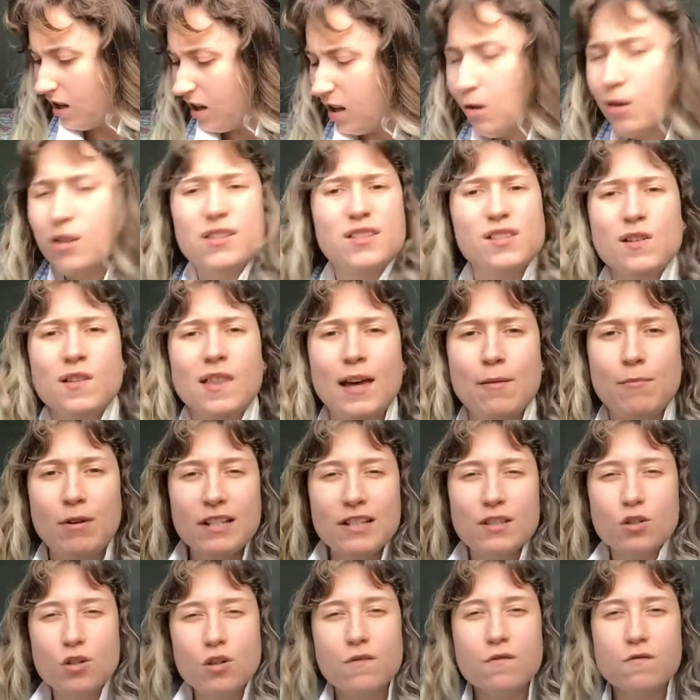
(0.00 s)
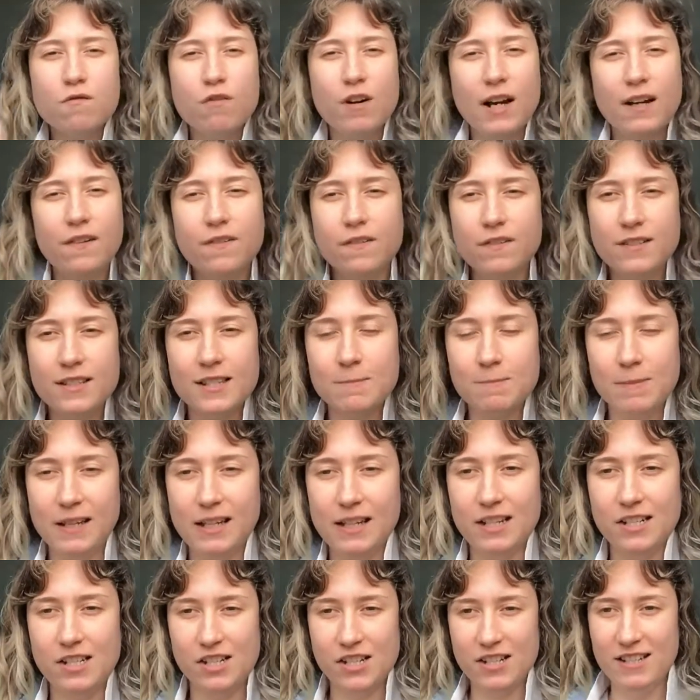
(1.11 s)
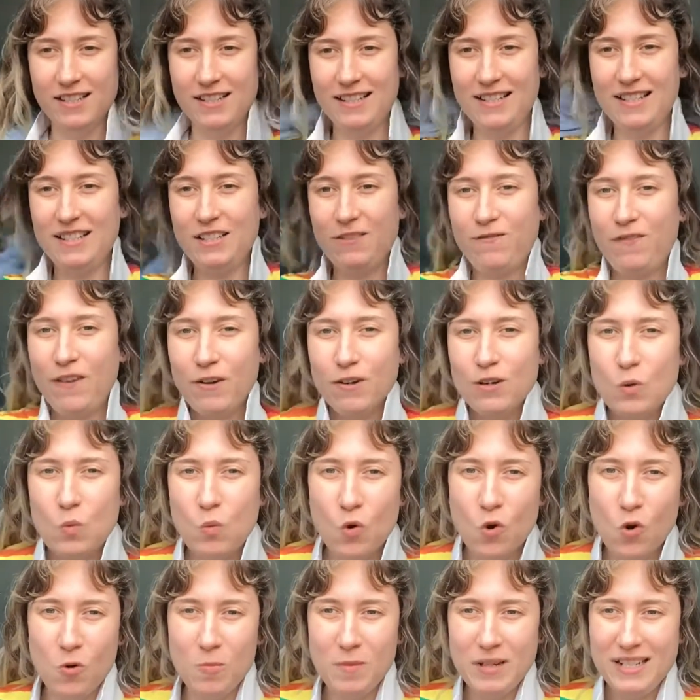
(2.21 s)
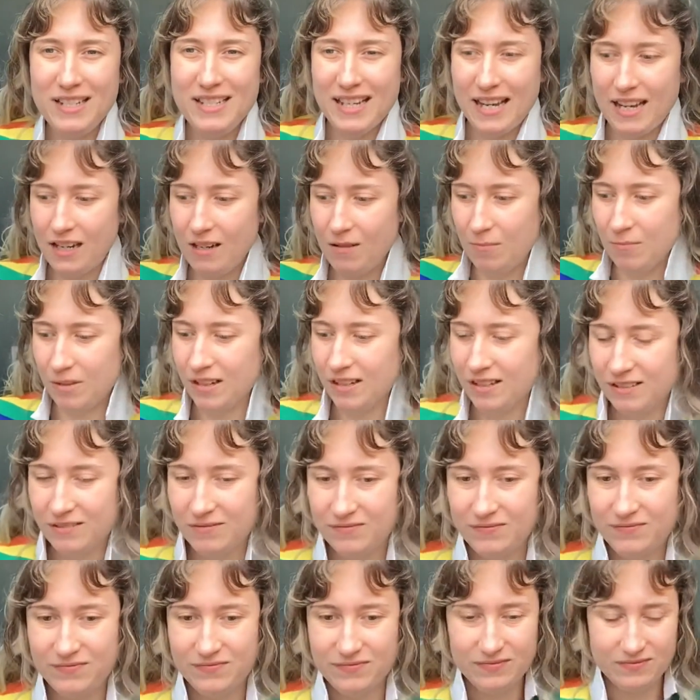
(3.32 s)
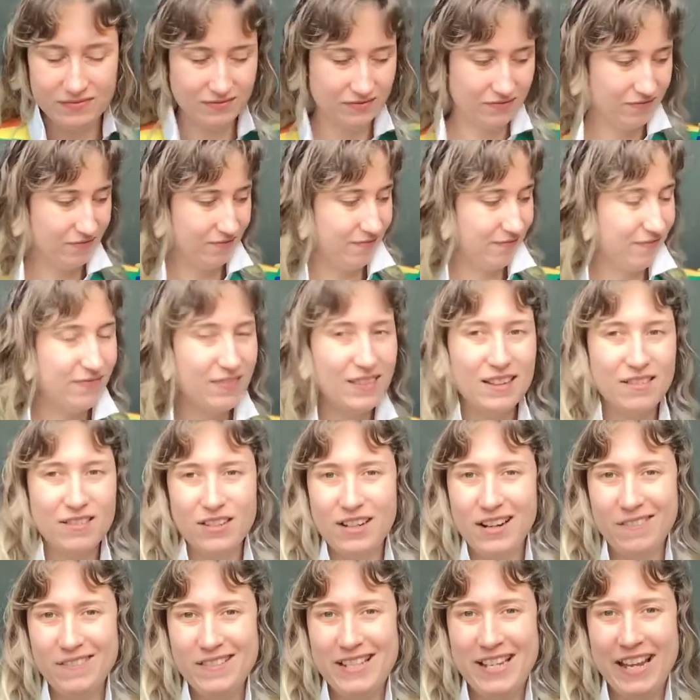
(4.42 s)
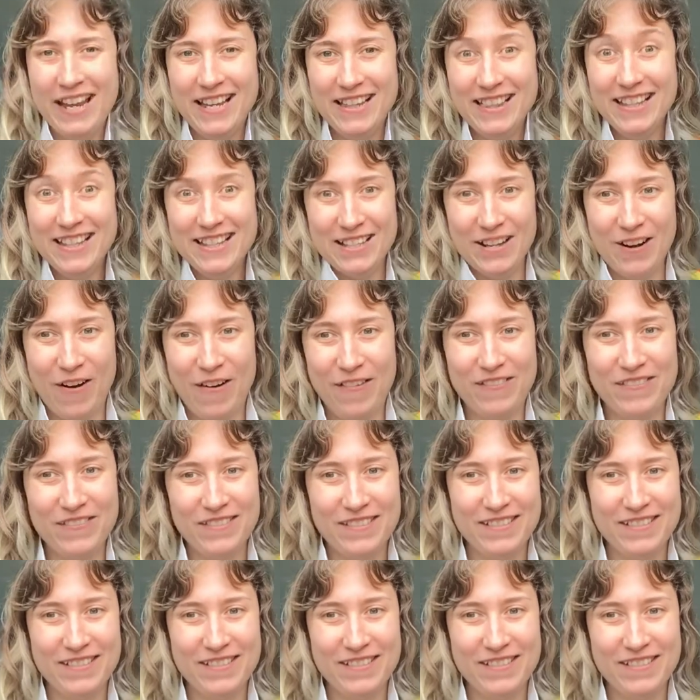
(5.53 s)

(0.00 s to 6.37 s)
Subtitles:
So they're my sort of reference pictures. It's very warm in denim. I'm gonna have to take this off.